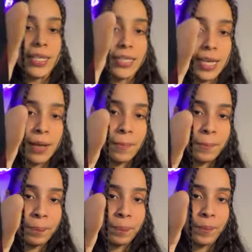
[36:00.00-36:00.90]
See?
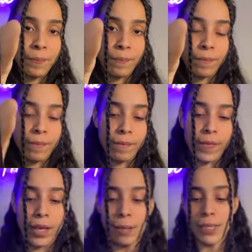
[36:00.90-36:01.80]

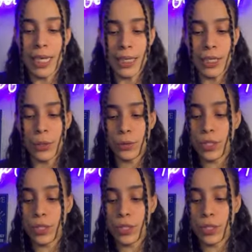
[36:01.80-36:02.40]
I'm telling you.